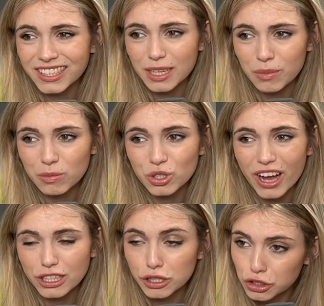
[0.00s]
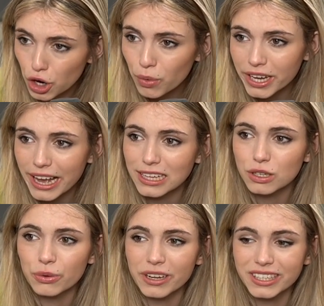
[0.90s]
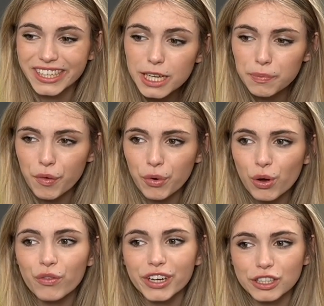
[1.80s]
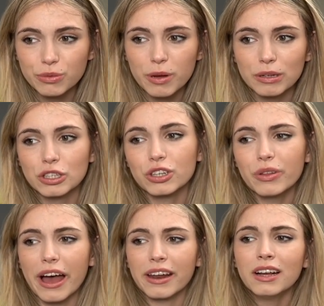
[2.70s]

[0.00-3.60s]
Sometimes you actually don't want to castle, you want to keep the rook over here to be able to do that.